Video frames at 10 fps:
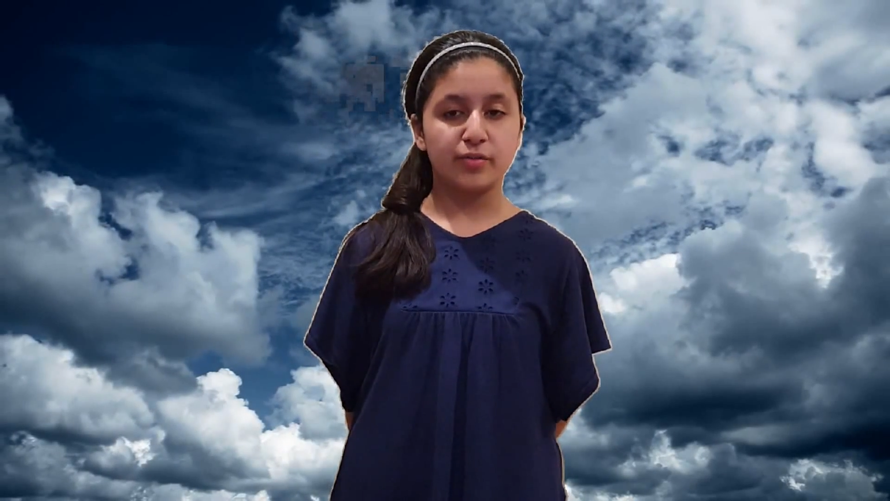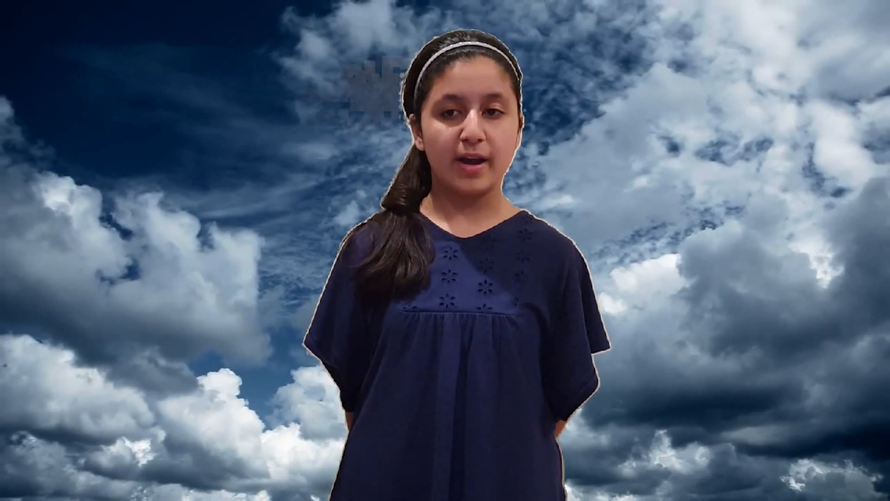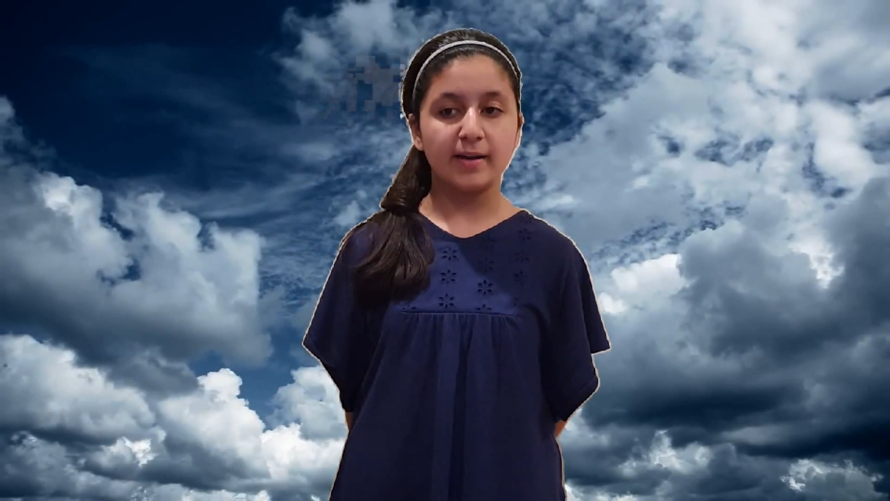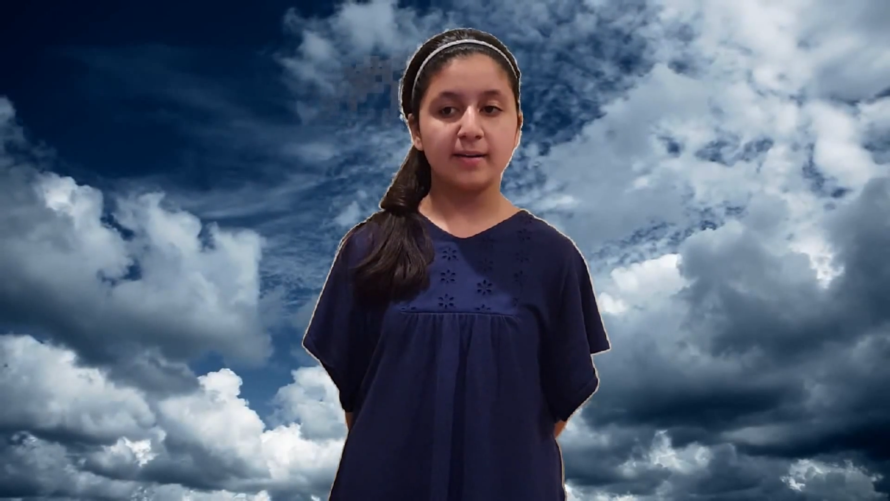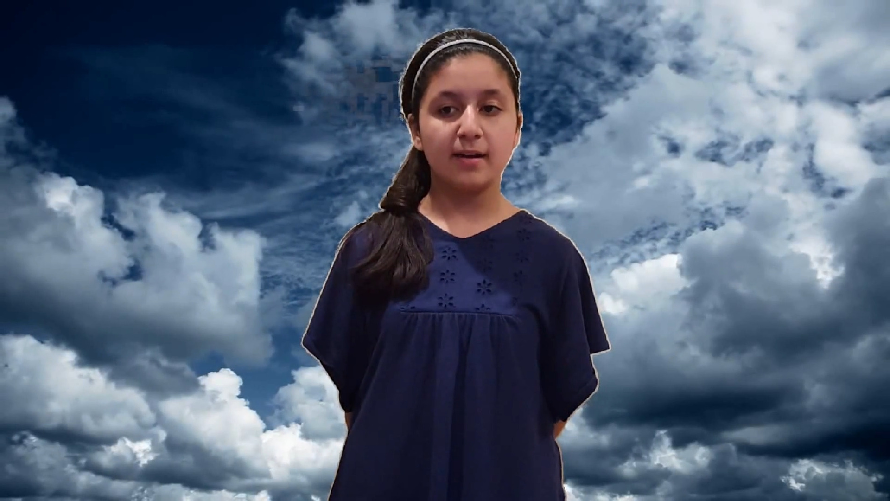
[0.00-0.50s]

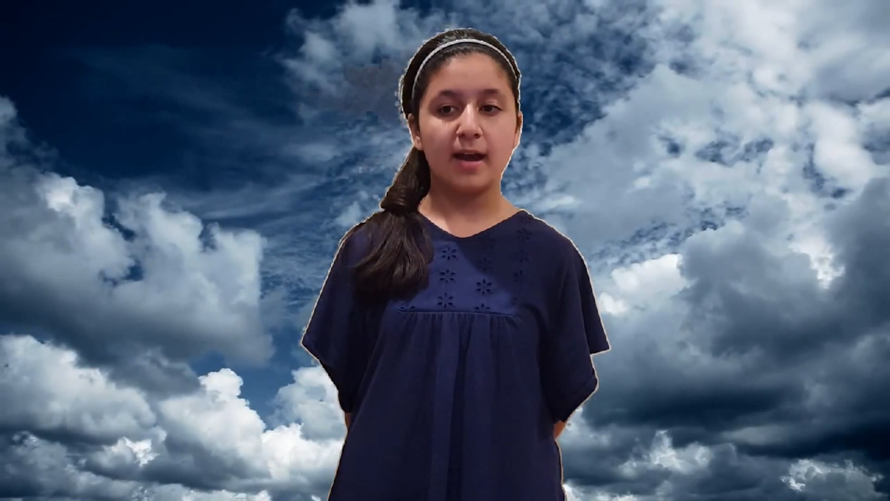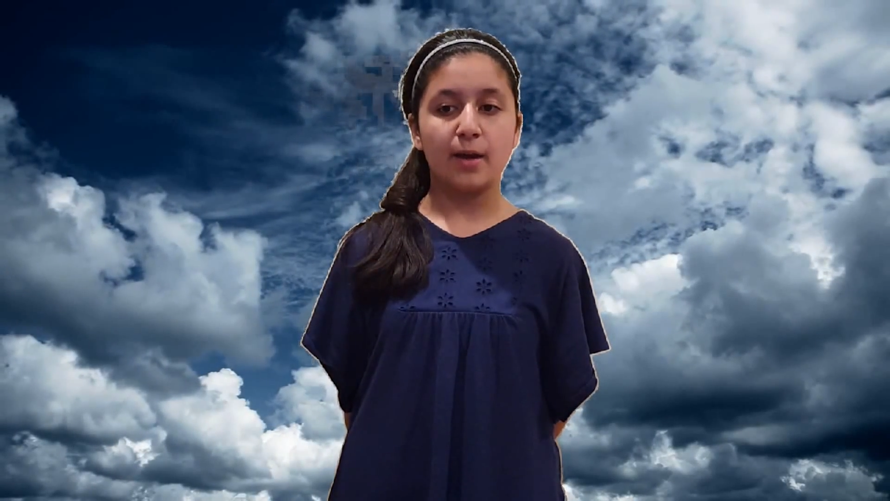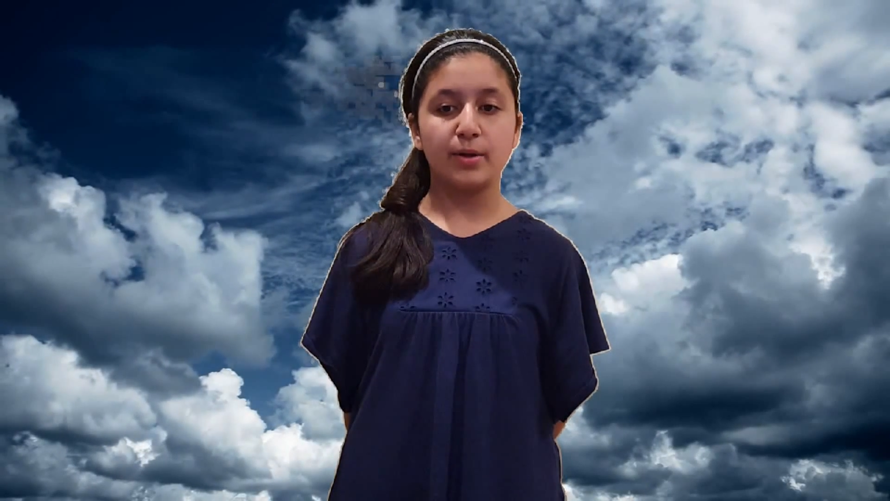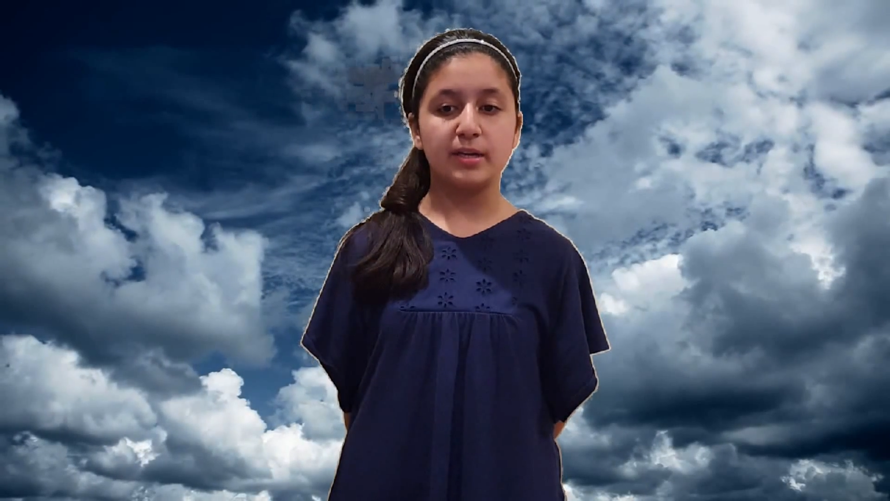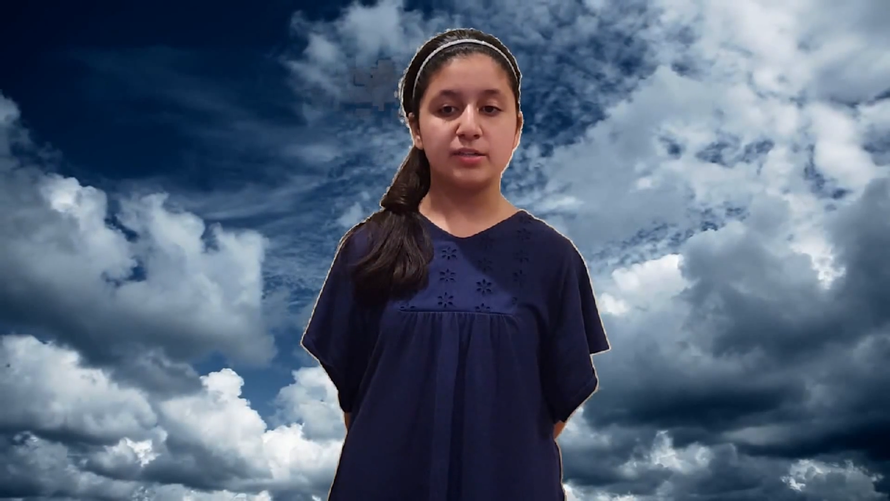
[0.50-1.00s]
and
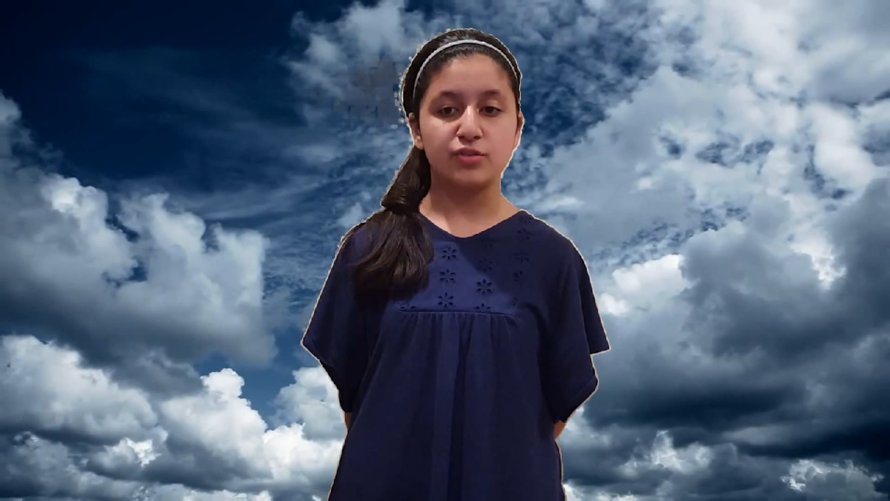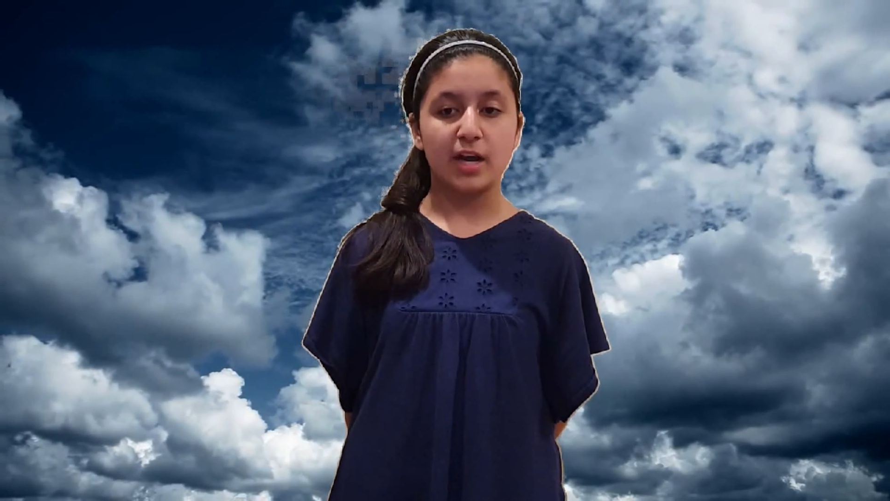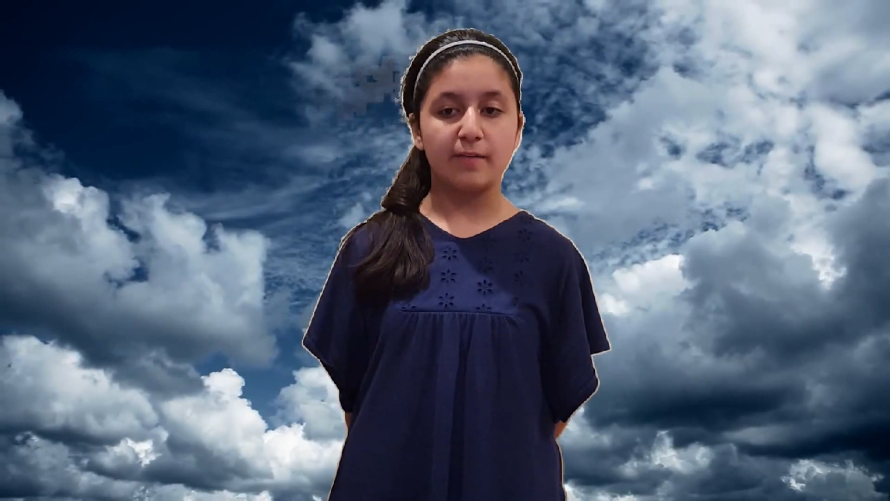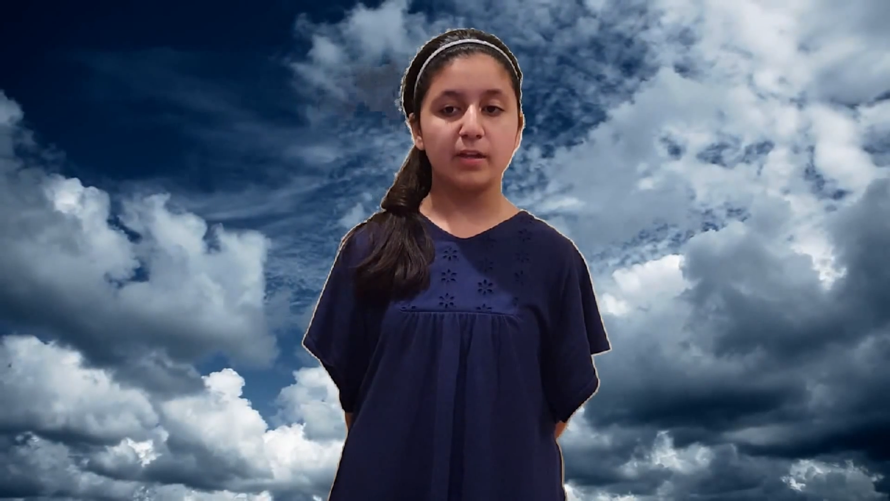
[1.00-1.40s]
track how it is